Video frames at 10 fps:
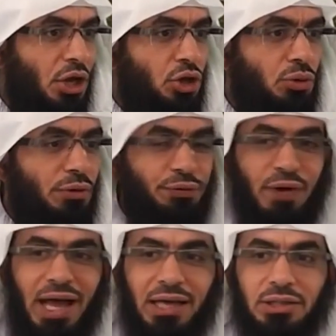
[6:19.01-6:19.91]
You will
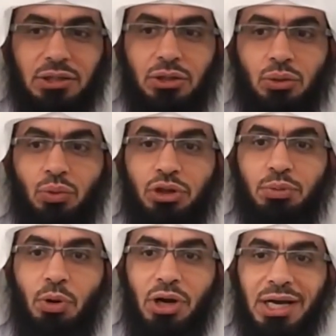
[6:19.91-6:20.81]
find
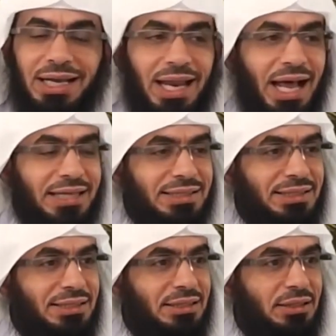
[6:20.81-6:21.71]
with more
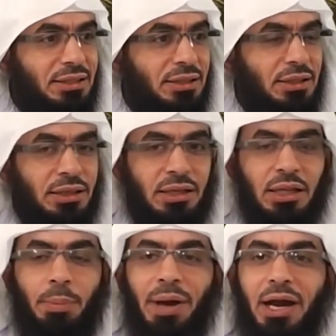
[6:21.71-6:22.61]
ikhlas,
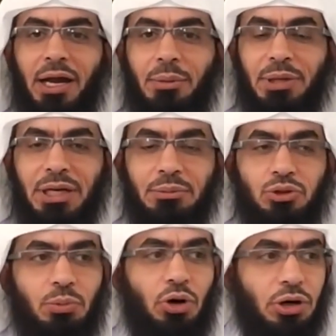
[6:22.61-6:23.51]
the barakah
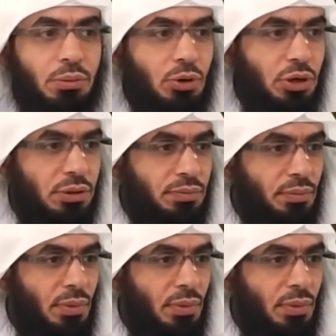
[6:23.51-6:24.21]
becomes more and more.